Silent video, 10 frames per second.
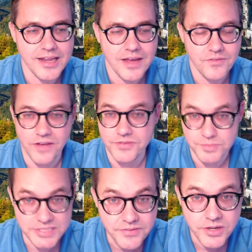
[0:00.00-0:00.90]
If you have
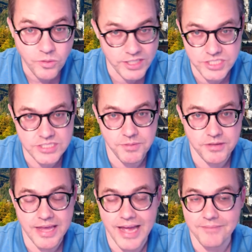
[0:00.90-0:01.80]
specific questions
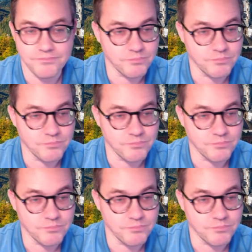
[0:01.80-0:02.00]
about that,